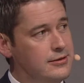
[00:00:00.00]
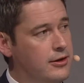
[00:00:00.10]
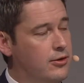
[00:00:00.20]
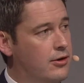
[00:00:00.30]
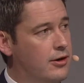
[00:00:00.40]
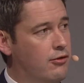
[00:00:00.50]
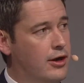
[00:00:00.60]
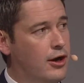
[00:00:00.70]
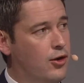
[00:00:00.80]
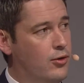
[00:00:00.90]
a
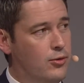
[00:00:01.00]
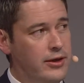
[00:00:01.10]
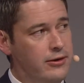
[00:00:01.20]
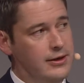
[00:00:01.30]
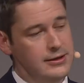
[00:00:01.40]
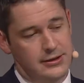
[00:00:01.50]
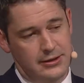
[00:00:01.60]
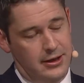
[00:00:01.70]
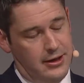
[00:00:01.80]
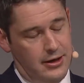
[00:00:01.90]
Rio or whether it's
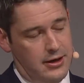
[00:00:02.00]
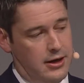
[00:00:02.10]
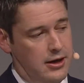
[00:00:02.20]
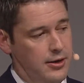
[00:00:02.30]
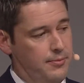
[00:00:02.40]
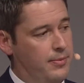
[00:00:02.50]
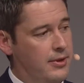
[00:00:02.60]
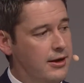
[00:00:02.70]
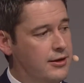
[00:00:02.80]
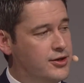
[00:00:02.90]

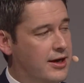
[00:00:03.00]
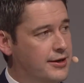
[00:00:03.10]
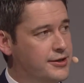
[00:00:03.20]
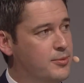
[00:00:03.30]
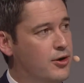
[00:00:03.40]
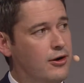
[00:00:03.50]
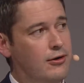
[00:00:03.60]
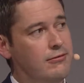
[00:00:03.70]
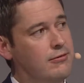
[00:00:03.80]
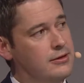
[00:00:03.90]
a Johannesburg,
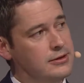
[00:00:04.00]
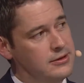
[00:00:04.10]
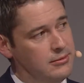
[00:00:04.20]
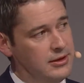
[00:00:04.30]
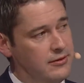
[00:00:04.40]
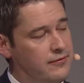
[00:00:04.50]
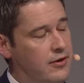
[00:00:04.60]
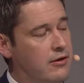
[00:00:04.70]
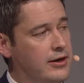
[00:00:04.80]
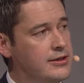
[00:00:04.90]
there's some in the
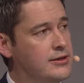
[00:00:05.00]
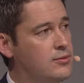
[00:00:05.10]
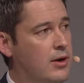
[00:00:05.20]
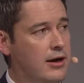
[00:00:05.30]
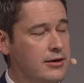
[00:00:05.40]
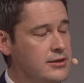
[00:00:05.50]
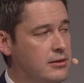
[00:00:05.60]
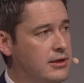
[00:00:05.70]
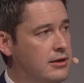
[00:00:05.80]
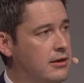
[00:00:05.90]
Far East as well and
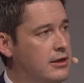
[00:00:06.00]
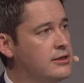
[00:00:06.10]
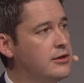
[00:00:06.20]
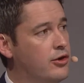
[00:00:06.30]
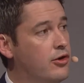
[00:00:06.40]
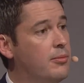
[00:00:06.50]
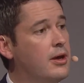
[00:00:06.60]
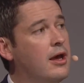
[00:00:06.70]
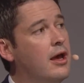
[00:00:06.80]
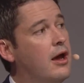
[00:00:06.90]
some in Eastern Europe.
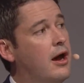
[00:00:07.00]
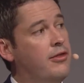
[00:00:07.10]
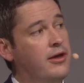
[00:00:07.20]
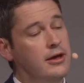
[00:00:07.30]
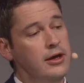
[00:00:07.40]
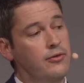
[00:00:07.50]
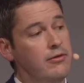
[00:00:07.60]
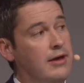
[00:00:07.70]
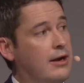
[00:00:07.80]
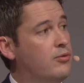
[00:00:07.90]
I think
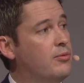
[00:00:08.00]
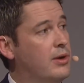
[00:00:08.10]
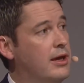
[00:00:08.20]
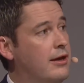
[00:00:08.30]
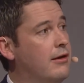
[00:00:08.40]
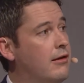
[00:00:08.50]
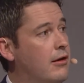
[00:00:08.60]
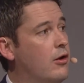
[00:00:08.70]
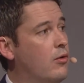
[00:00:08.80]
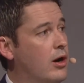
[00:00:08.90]
that would be
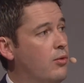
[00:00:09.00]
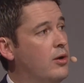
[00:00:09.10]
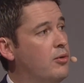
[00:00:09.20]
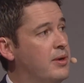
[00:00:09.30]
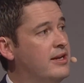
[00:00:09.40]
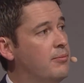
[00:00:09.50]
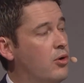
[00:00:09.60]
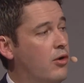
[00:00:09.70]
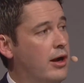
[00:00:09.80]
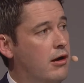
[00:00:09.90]
where we would be
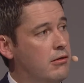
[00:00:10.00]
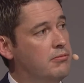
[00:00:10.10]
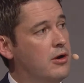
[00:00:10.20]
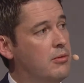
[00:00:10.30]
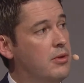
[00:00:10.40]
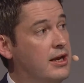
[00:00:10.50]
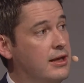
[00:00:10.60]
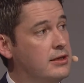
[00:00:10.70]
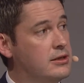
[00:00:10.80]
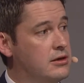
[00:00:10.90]
deploying our money
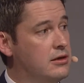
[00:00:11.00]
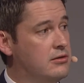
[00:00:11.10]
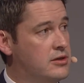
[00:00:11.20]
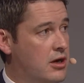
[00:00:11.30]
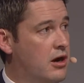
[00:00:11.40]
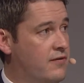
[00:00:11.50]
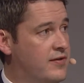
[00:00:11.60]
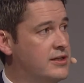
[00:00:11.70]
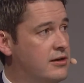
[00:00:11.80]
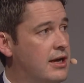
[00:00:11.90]
into hard
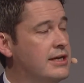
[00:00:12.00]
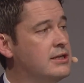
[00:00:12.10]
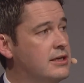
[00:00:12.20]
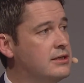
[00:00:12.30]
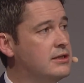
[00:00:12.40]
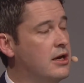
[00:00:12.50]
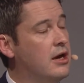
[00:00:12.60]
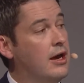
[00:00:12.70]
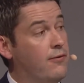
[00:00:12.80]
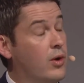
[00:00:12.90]
physical assets
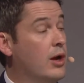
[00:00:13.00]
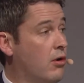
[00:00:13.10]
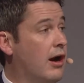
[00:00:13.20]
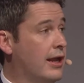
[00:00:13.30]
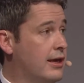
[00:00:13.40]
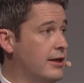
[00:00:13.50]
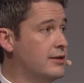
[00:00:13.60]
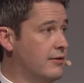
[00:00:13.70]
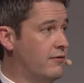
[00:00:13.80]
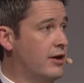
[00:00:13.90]
if we were
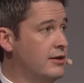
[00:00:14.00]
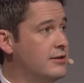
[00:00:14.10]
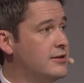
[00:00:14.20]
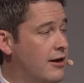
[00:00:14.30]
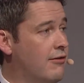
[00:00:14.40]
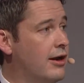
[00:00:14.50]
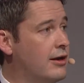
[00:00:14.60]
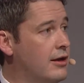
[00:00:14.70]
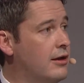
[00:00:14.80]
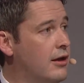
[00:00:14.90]
allocating funds
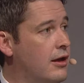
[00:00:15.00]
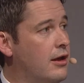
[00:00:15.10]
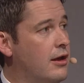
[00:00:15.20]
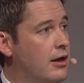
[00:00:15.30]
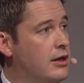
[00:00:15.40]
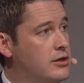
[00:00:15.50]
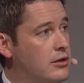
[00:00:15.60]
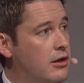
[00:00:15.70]
directly into